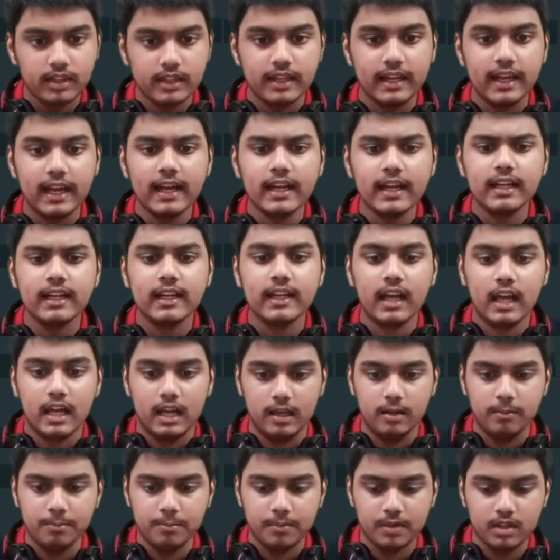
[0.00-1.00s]
get
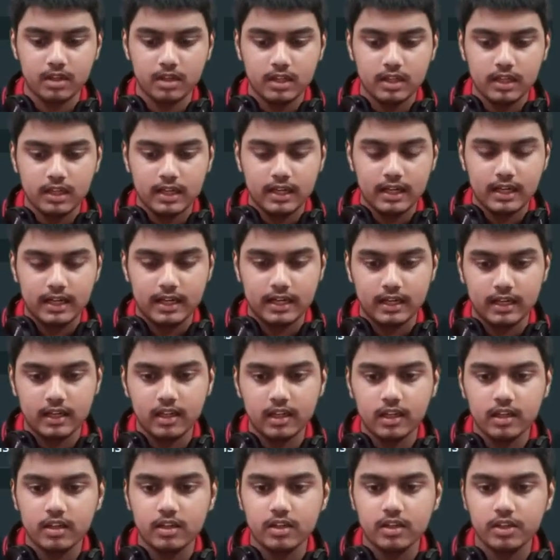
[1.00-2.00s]
type, and
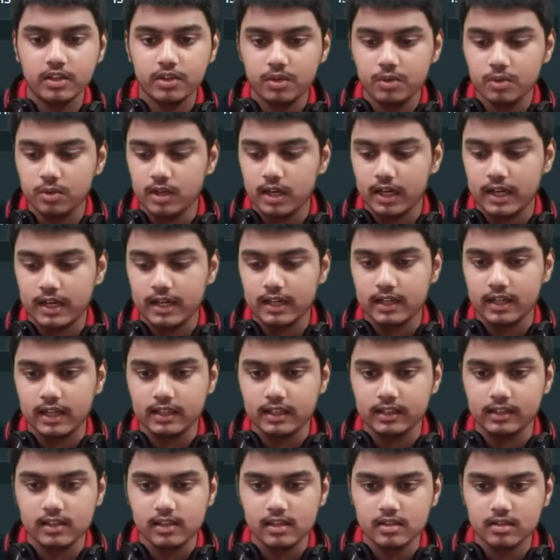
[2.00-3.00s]
here you add
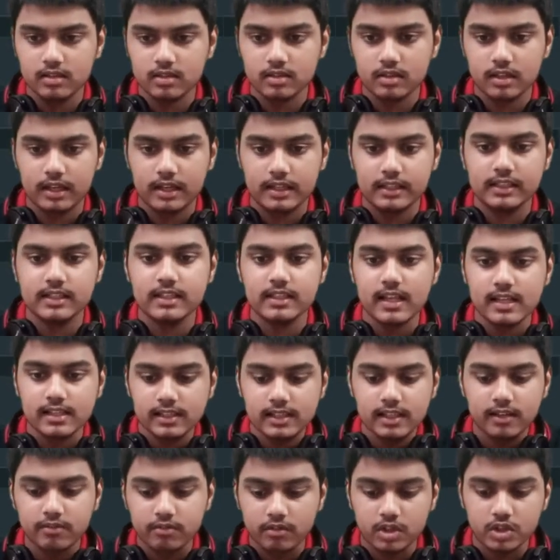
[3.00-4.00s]
like this, and this is
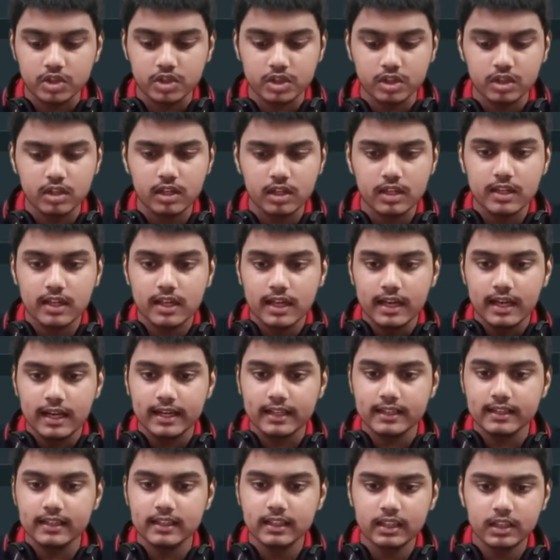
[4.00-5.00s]
actually a function,
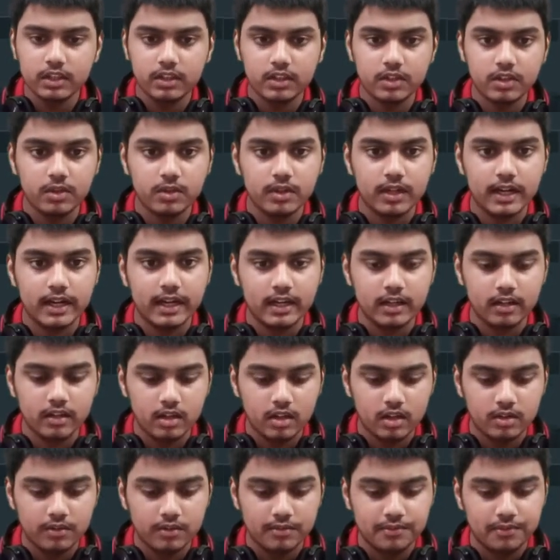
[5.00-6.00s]
and then you write
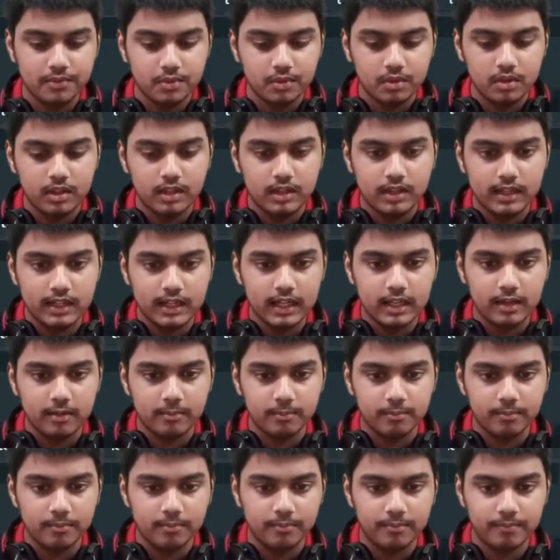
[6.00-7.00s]
full
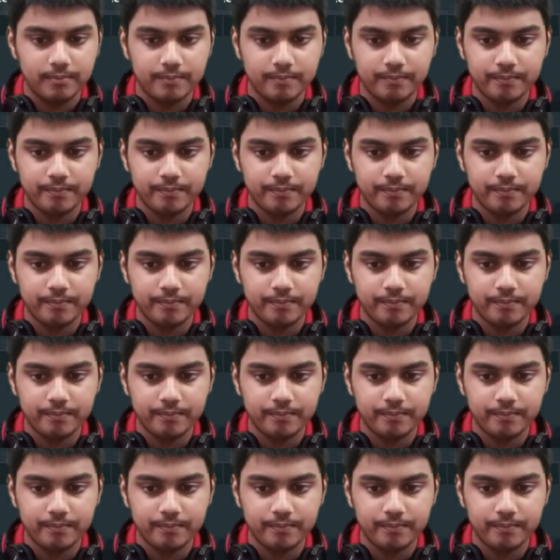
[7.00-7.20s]
name.